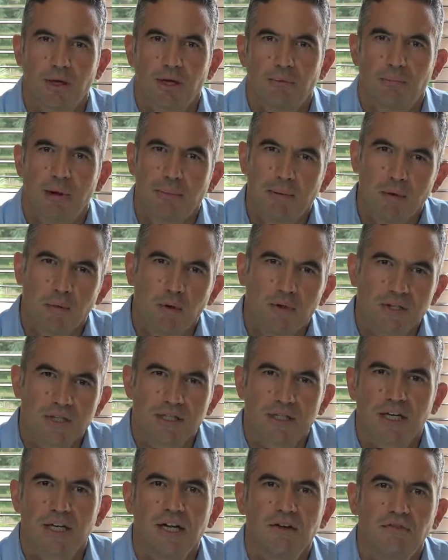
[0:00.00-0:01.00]
Maybe with a
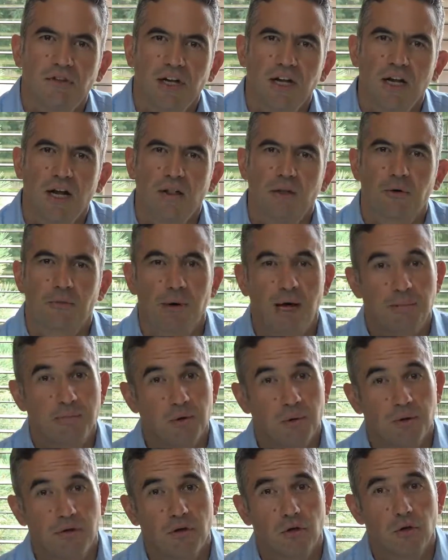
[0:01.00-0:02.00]
significant other, maybe with